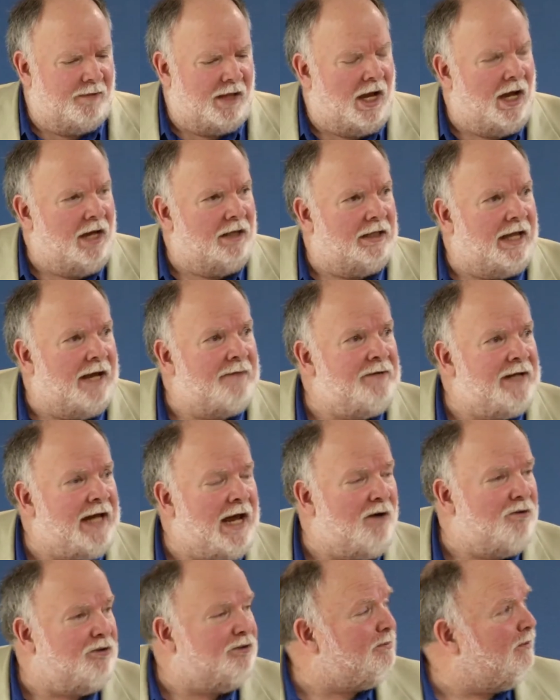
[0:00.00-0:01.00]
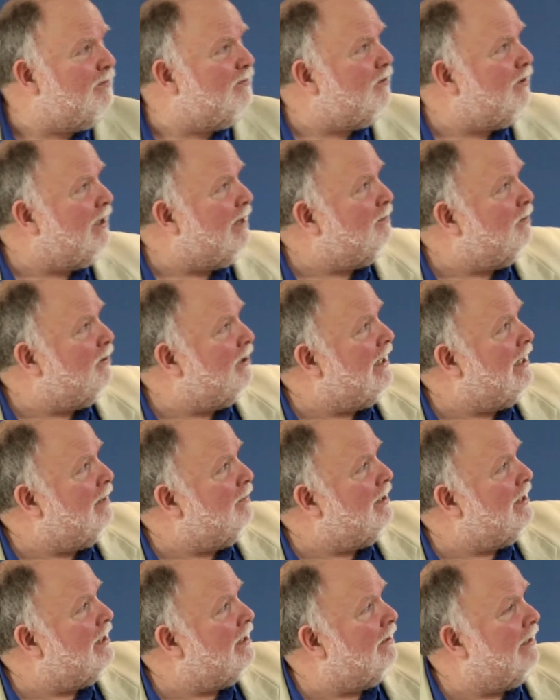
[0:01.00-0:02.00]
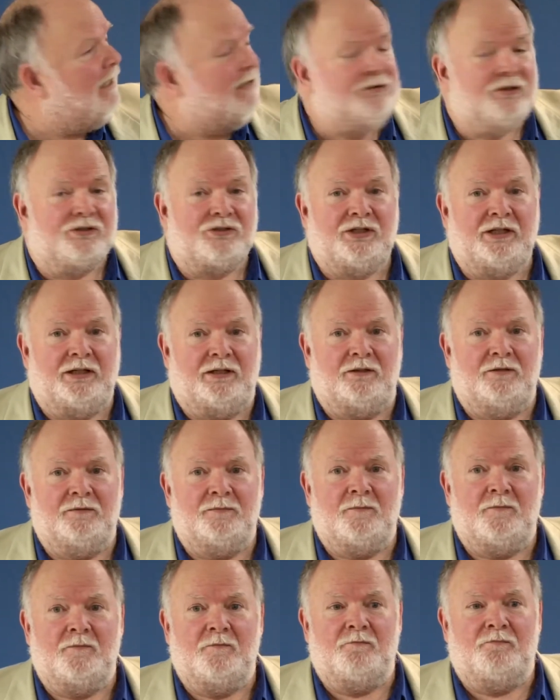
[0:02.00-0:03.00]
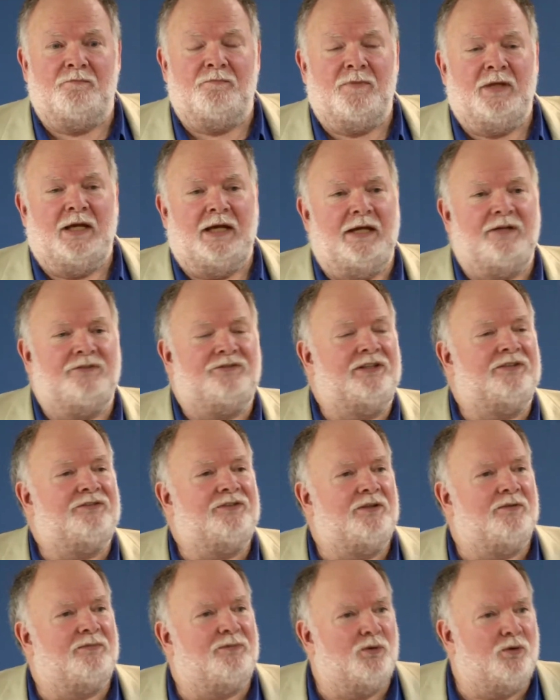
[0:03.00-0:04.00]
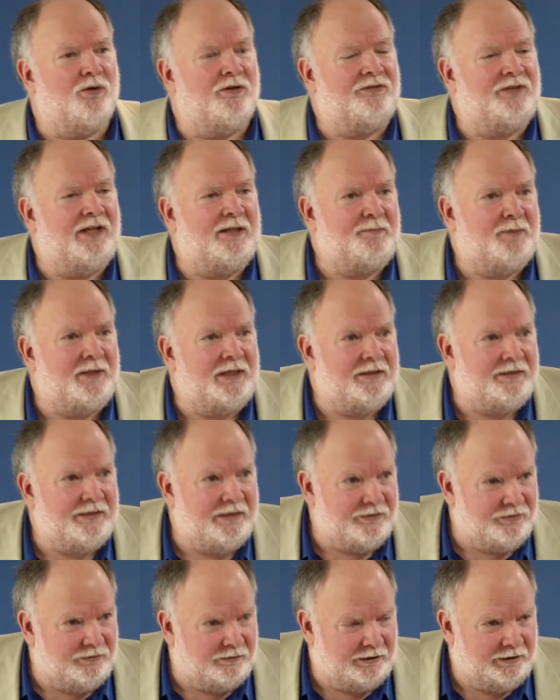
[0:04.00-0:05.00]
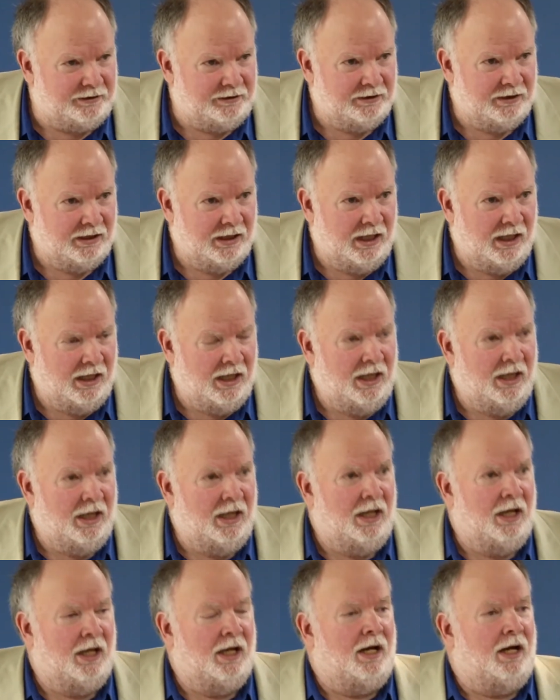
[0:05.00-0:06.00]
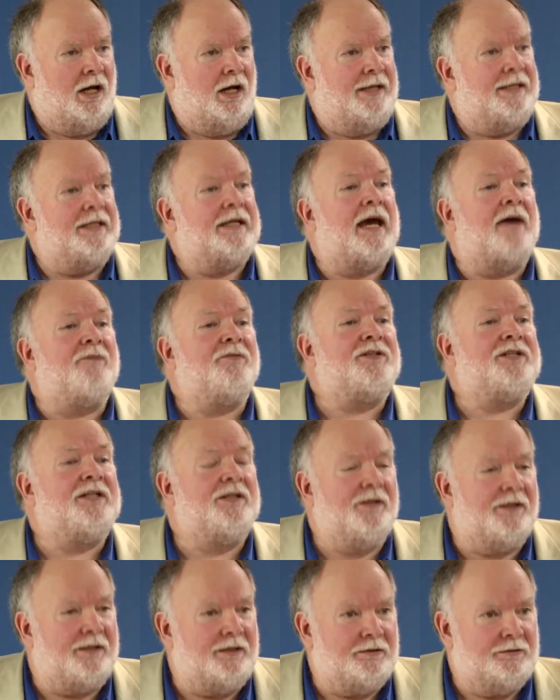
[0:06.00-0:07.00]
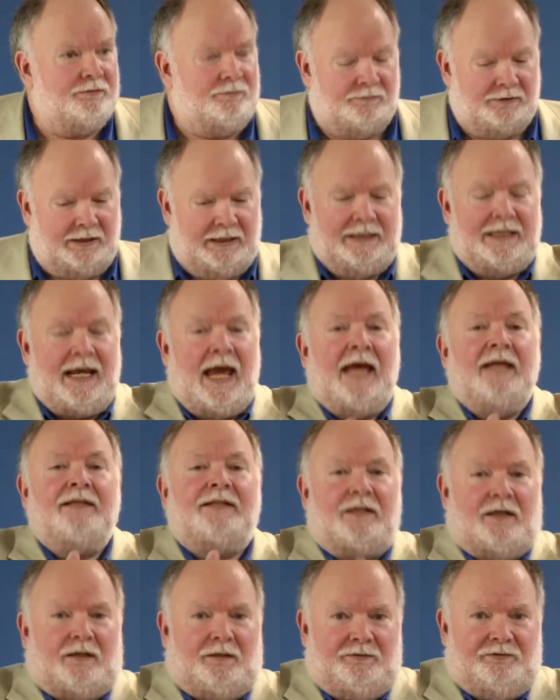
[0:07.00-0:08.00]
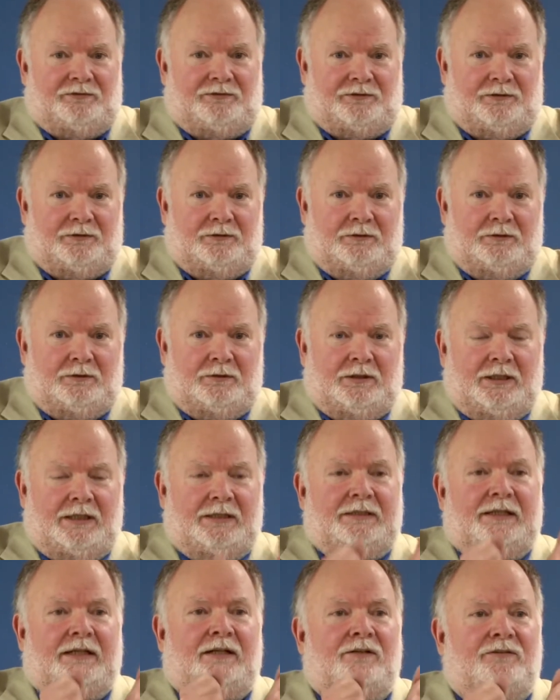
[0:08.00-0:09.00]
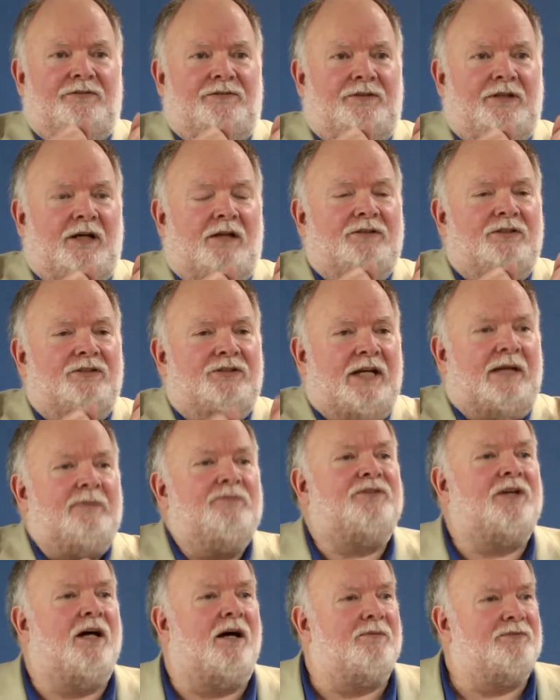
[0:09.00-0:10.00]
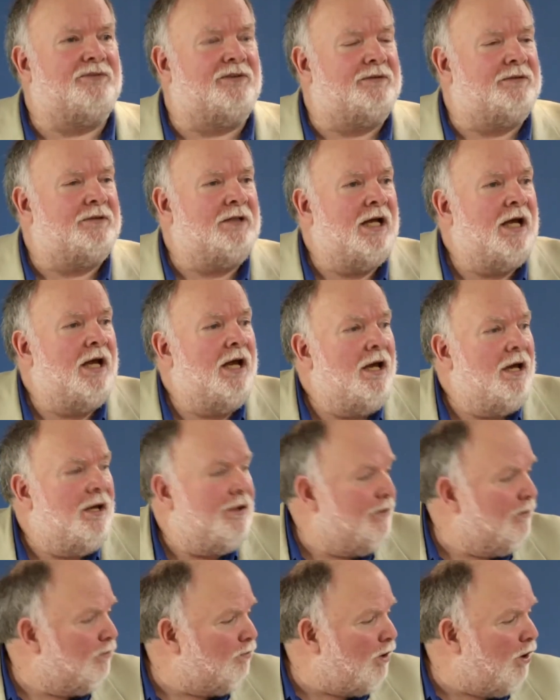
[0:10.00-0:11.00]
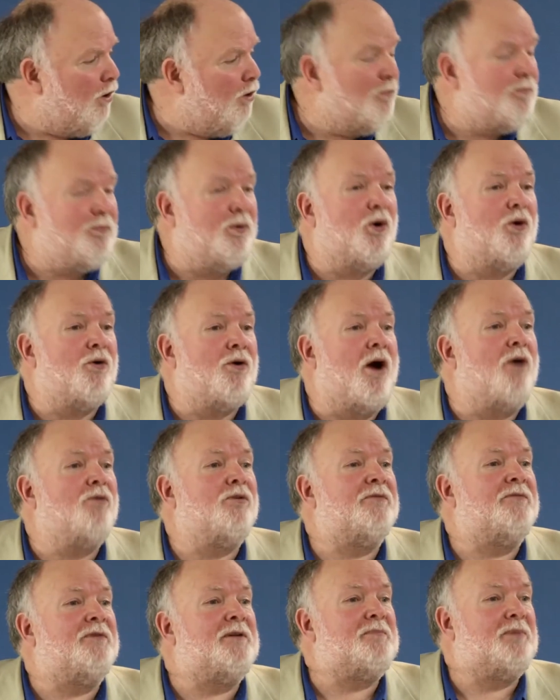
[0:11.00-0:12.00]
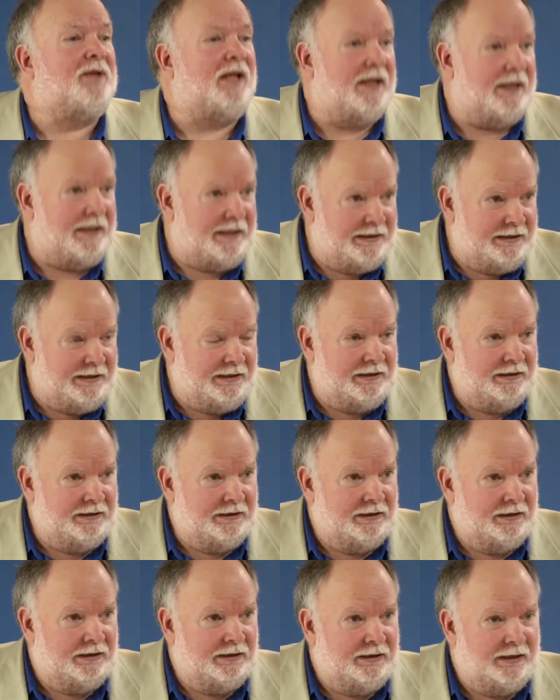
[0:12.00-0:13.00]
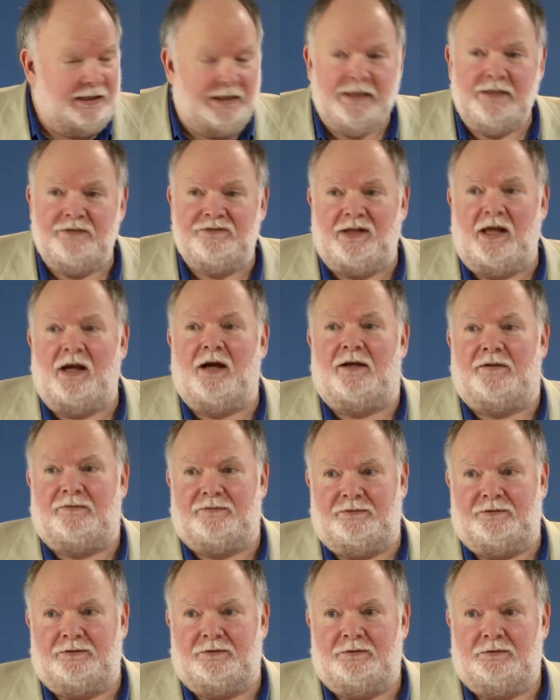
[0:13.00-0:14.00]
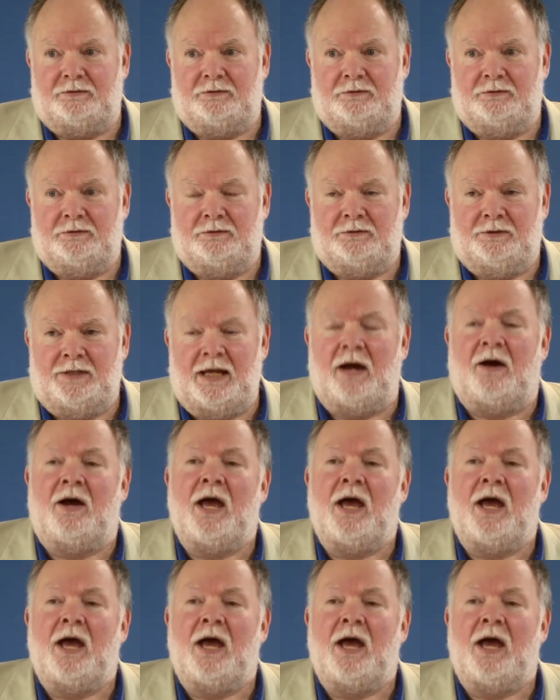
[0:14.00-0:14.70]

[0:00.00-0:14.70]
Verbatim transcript: 11 hours before they put him in the electric chair, he sits in the Florida State Penitentiary, uh, in the cafeteria, in handcuffs, and tells Dr. James Dobson the role pornography played in his life. Now,